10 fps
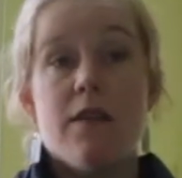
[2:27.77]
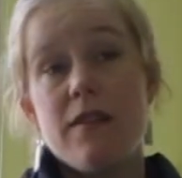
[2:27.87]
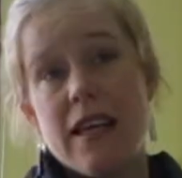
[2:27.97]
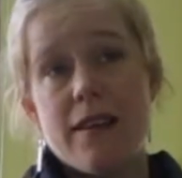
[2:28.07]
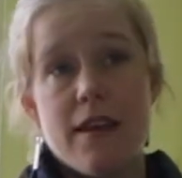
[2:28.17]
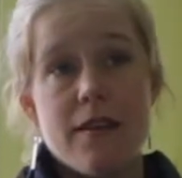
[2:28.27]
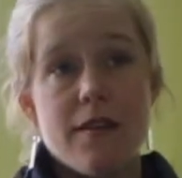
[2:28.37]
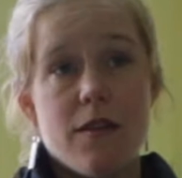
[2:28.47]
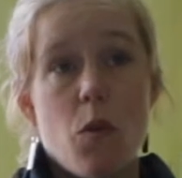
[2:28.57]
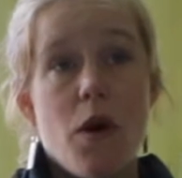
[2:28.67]
like
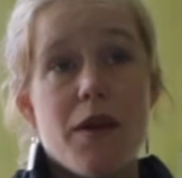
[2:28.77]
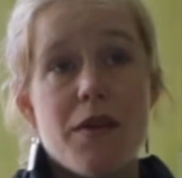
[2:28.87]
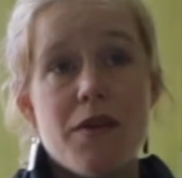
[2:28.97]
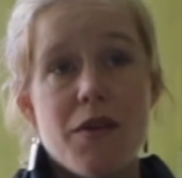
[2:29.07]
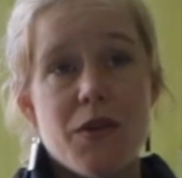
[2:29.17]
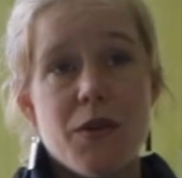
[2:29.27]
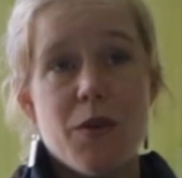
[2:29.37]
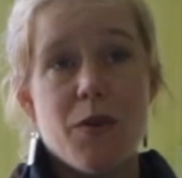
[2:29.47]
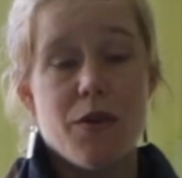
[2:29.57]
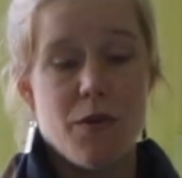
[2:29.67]
this, 1,
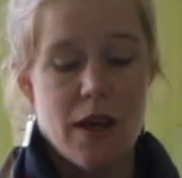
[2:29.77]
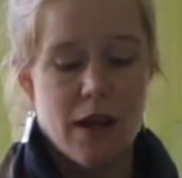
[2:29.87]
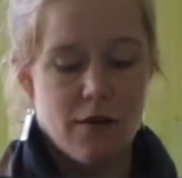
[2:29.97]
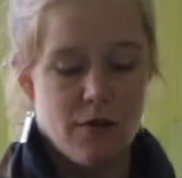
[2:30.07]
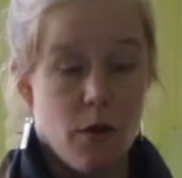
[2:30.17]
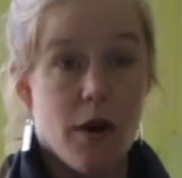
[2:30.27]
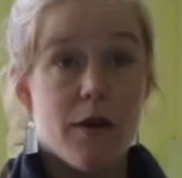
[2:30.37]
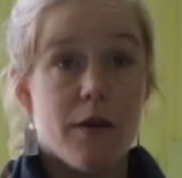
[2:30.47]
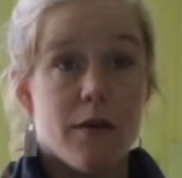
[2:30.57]
2, 3, 4.